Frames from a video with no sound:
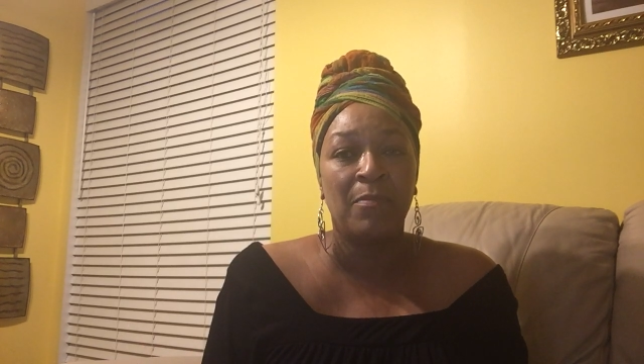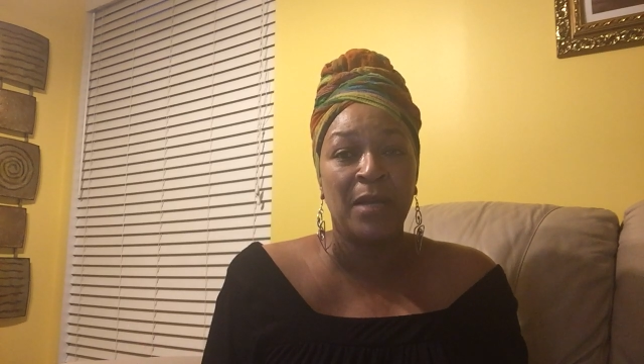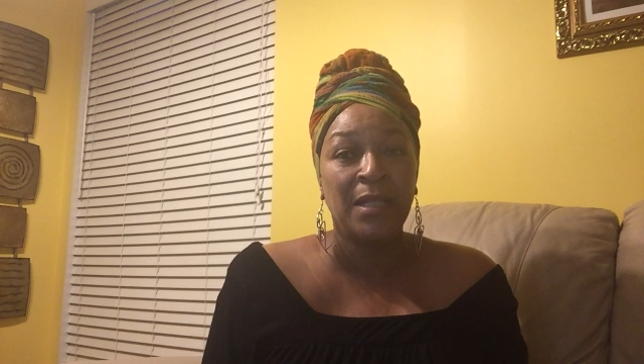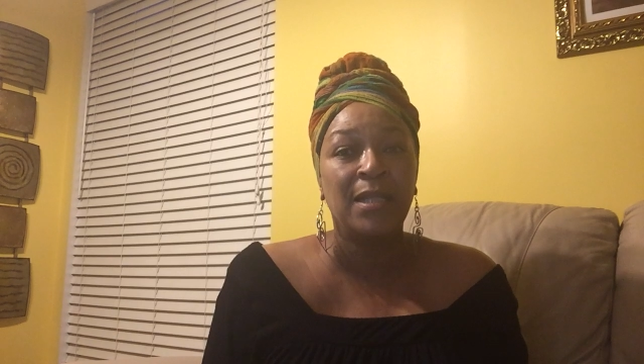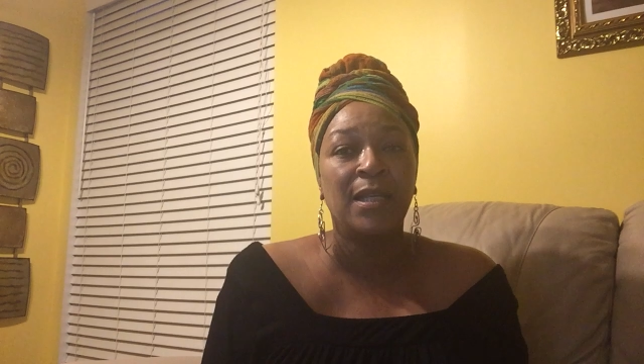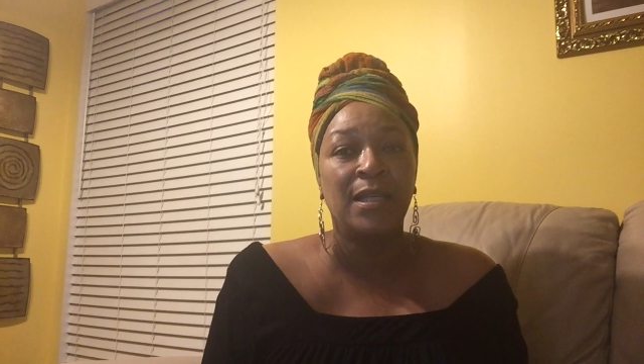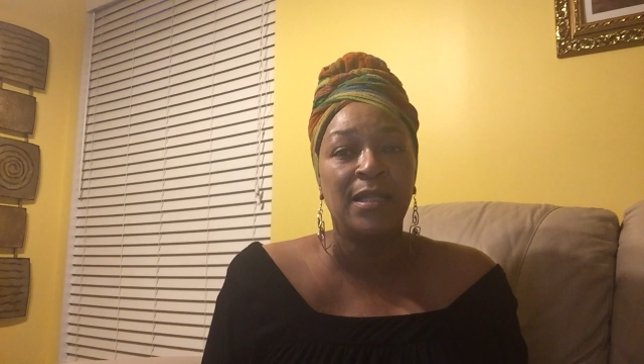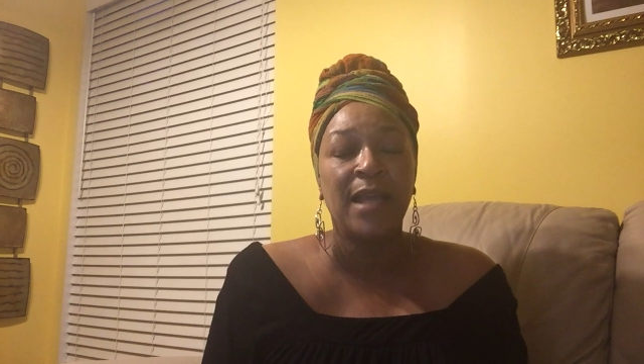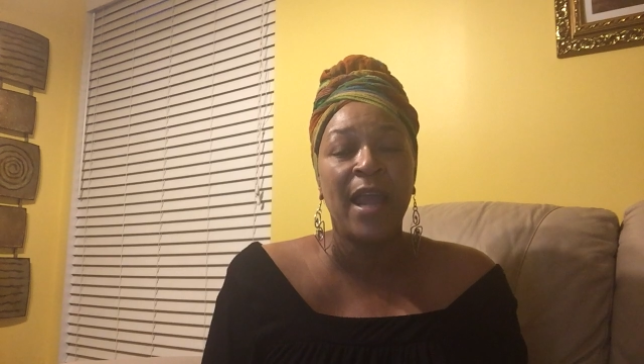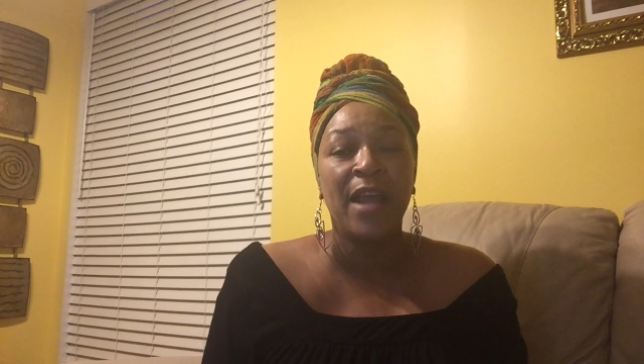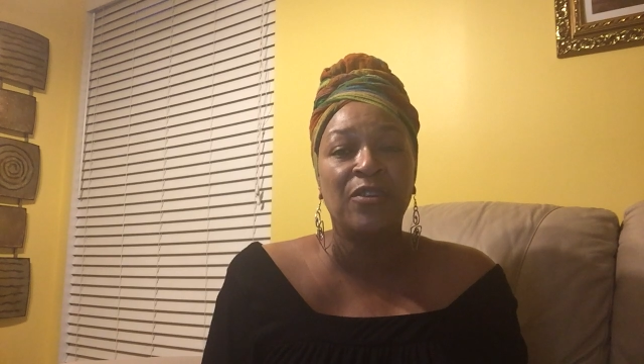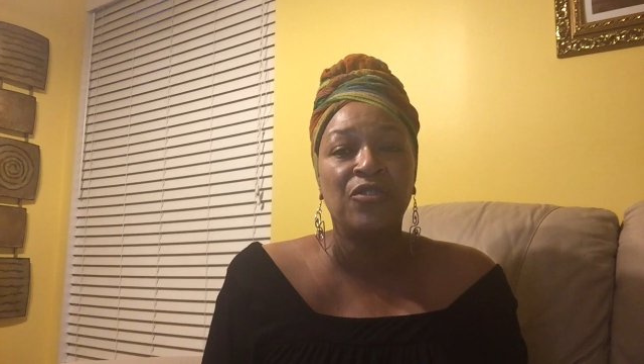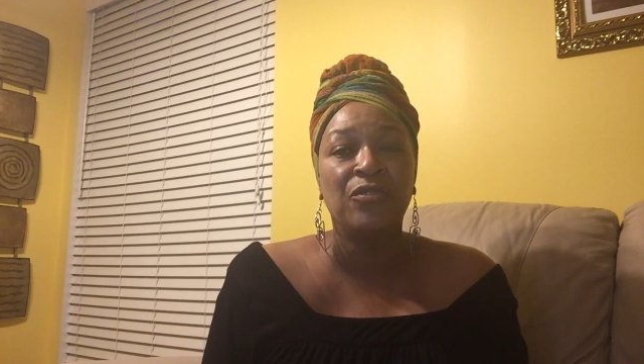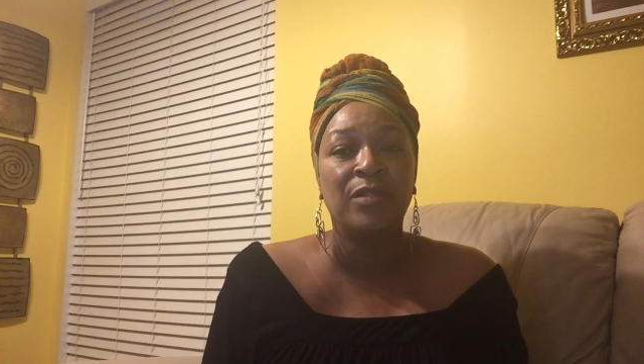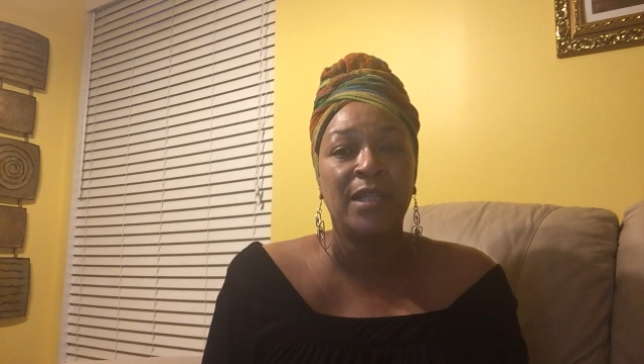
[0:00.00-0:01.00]
it's
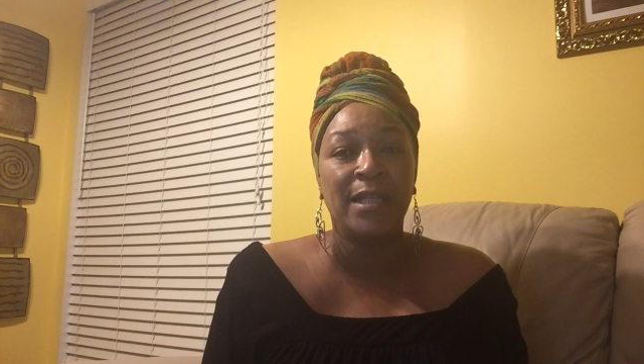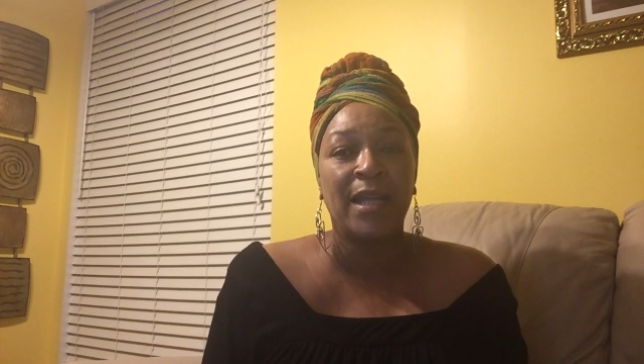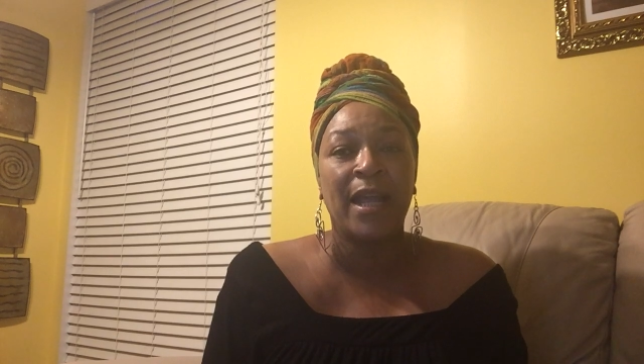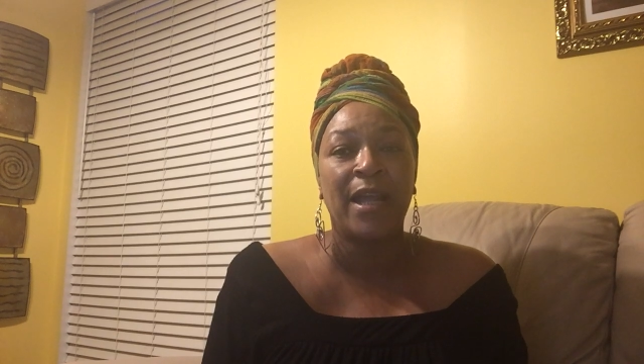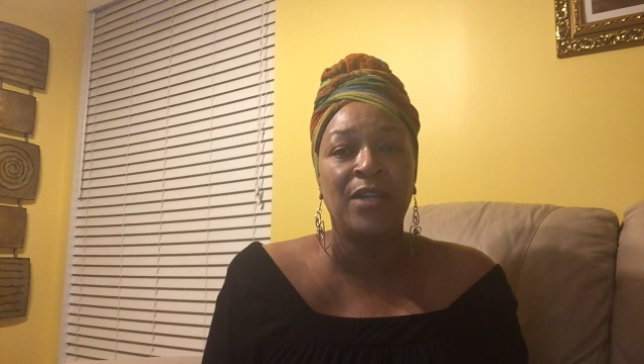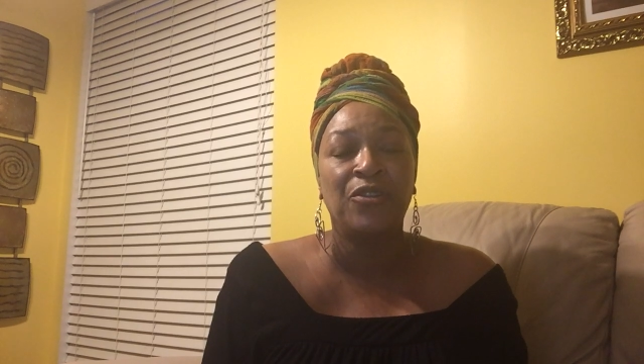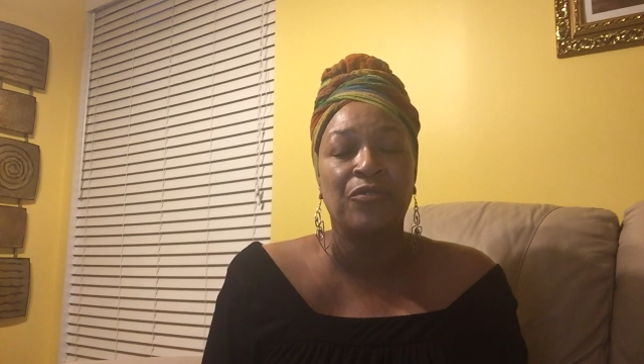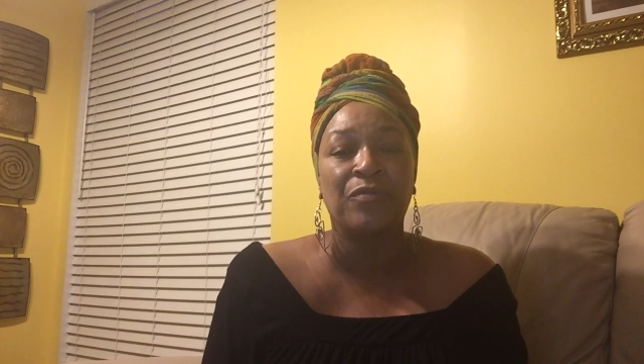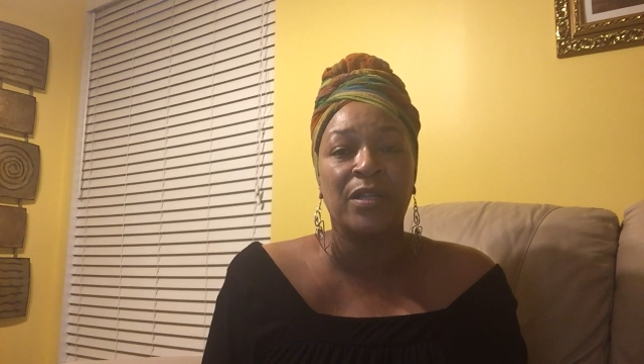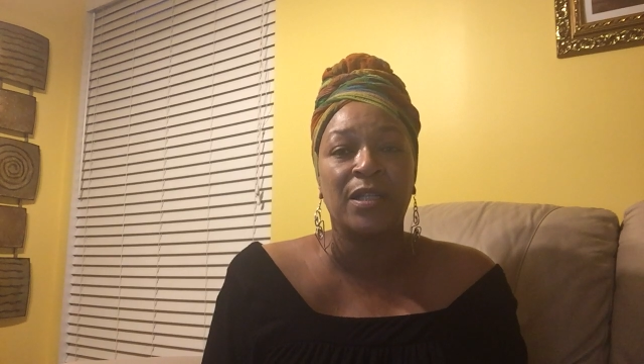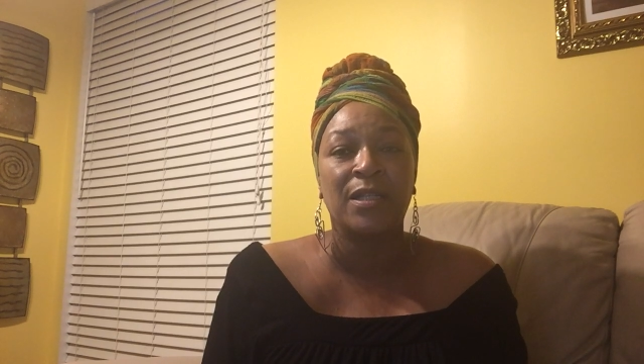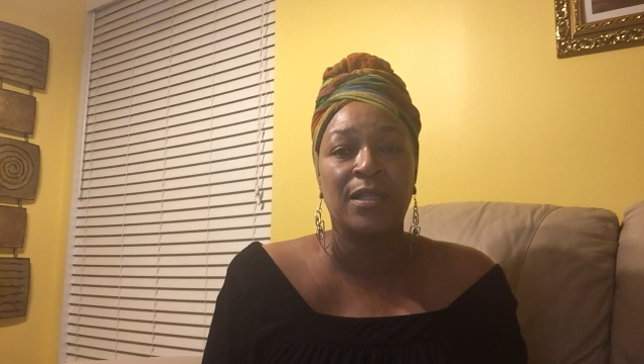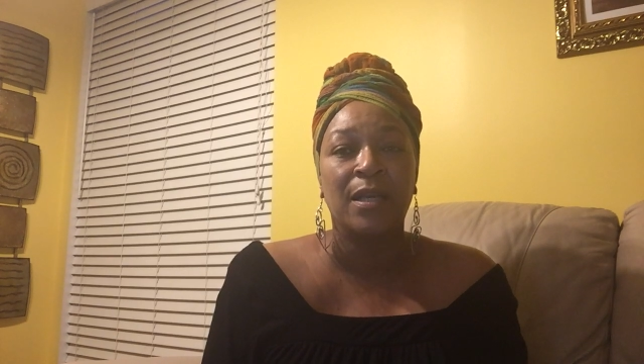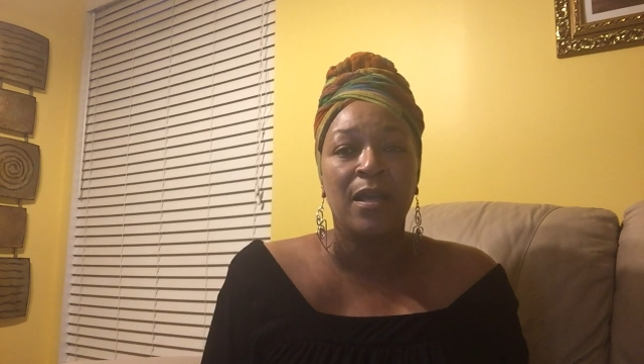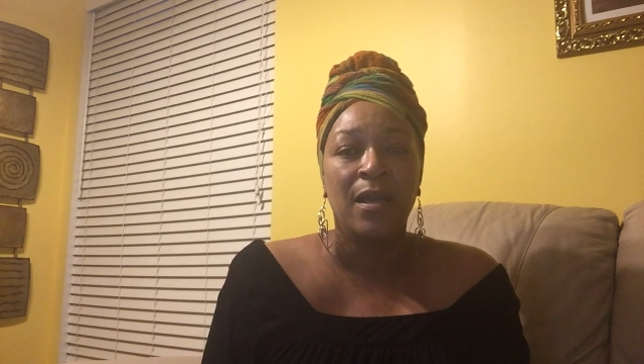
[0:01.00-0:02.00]
actually
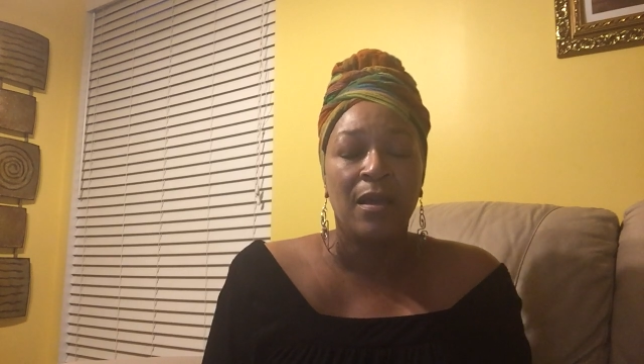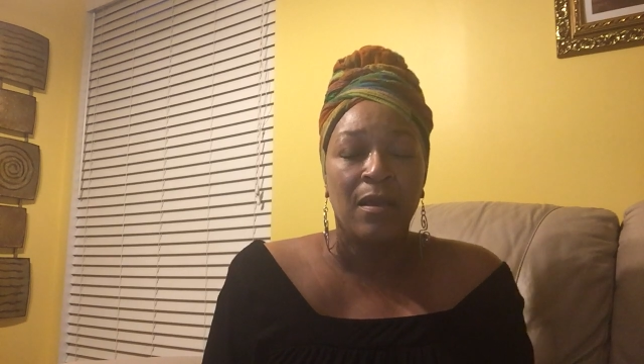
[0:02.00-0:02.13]
dangerous.